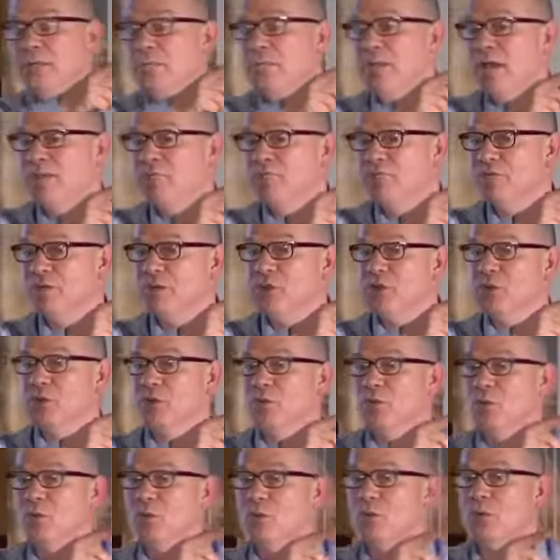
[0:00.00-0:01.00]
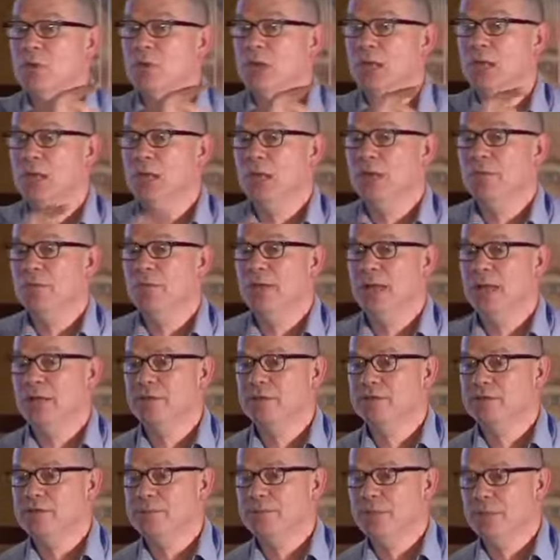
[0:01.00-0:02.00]
the beverage hall,
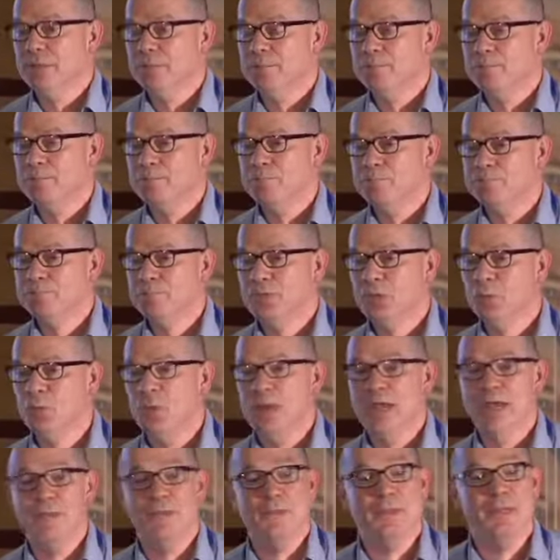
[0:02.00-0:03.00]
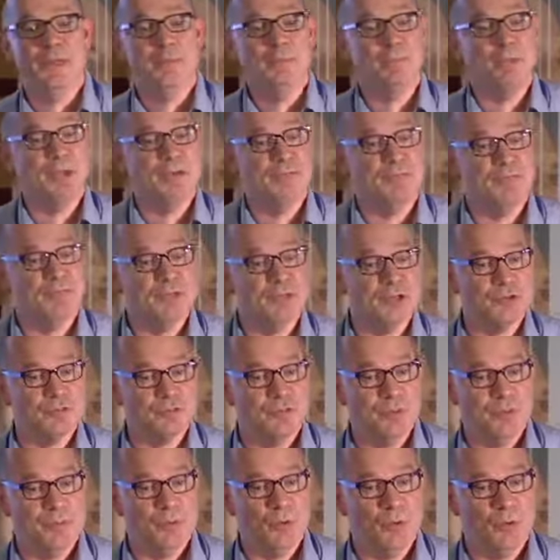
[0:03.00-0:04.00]
that's where the beverage
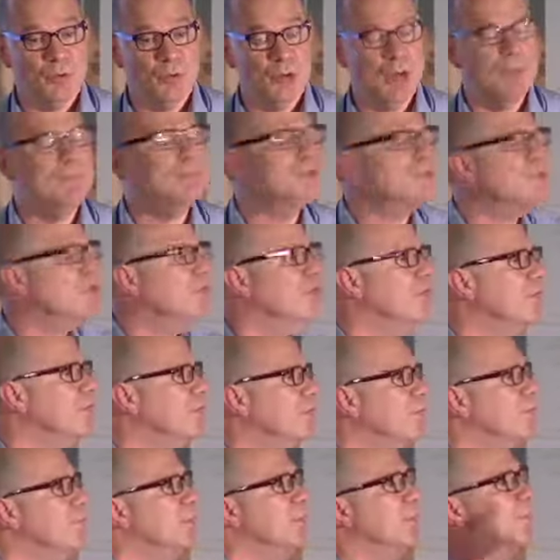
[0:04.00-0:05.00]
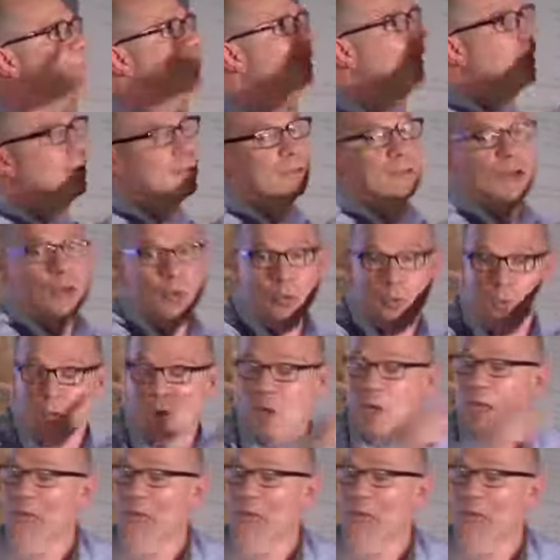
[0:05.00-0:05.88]
report, I'm sorry, the Macmillan Hall,